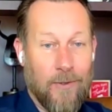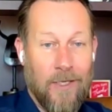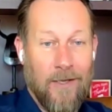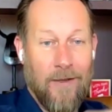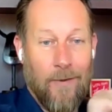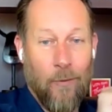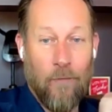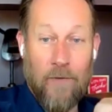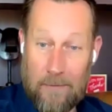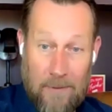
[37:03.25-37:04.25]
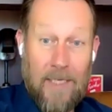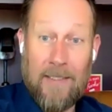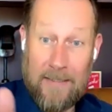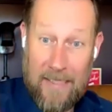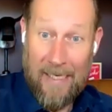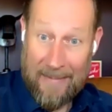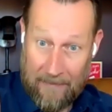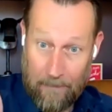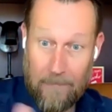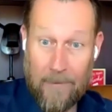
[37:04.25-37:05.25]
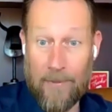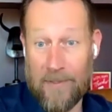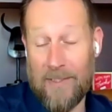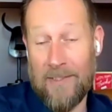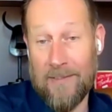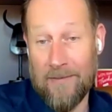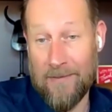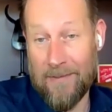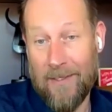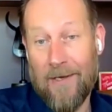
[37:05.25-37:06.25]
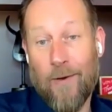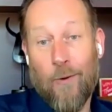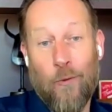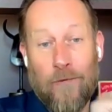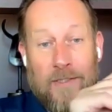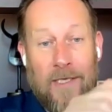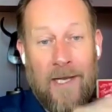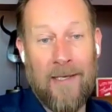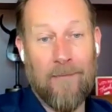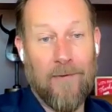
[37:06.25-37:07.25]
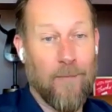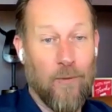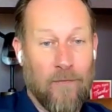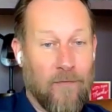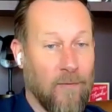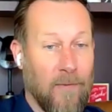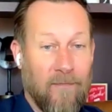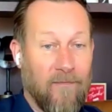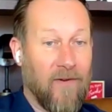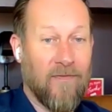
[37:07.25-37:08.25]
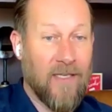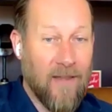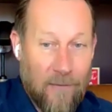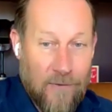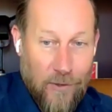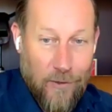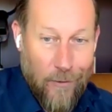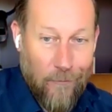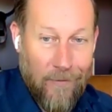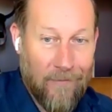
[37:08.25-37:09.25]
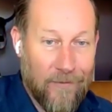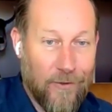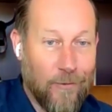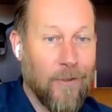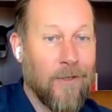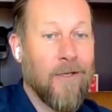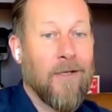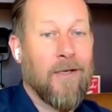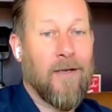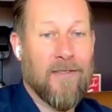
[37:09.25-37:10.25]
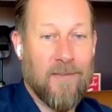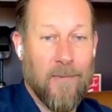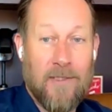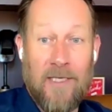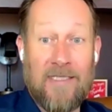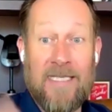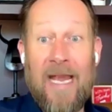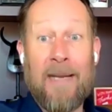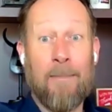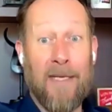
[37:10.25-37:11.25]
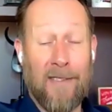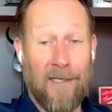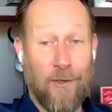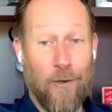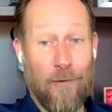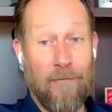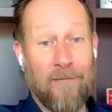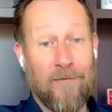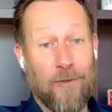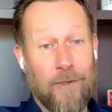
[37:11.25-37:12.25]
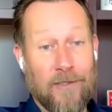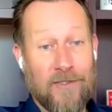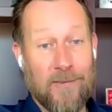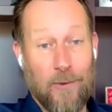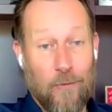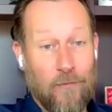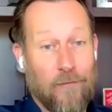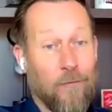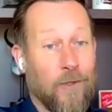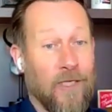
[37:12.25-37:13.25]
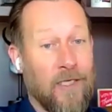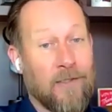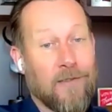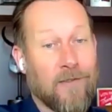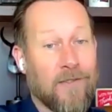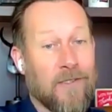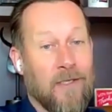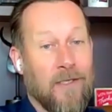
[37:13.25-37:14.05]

So over, again, time and persistence, over time, they've moved from a $50,000 revenue customer to a $10 million revenue customer over 4 years.